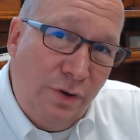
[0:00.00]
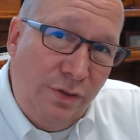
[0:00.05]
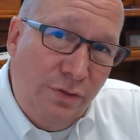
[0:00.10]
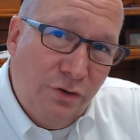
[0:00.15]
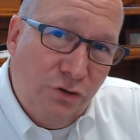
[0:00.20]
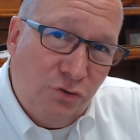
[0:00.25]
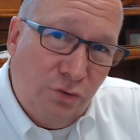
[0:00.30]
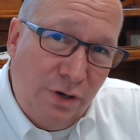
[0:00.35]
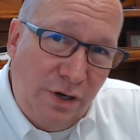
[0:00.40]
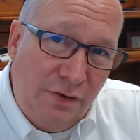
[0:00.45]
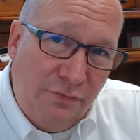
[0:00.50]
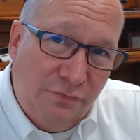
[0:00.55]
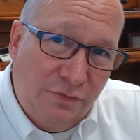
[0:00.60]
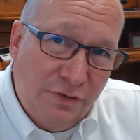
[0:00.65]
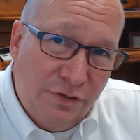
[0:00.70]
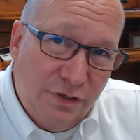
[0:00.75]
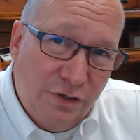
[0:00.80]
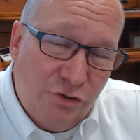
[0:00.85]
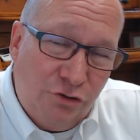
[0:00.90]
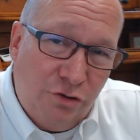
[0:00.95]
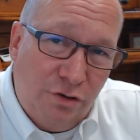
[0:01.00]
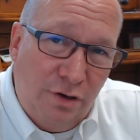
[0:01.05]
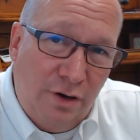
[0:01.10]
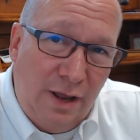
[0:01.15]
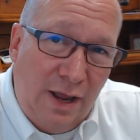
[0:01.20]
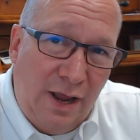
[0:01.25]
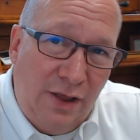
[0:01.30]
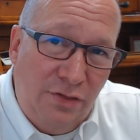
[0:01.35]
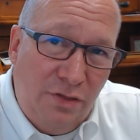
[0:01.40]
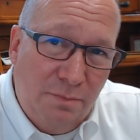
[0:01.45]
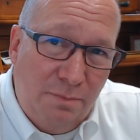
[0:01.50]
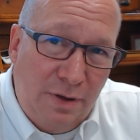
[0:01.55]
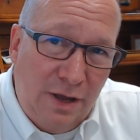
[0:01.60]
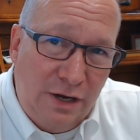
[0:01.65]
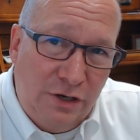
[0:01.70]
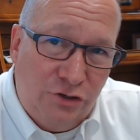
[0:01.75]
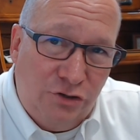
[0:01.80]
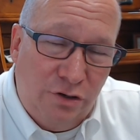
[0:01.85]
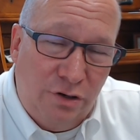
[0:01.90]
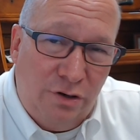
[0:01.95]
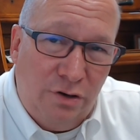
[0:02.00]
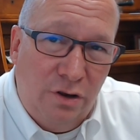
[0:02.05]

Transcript: the treating physician and the patient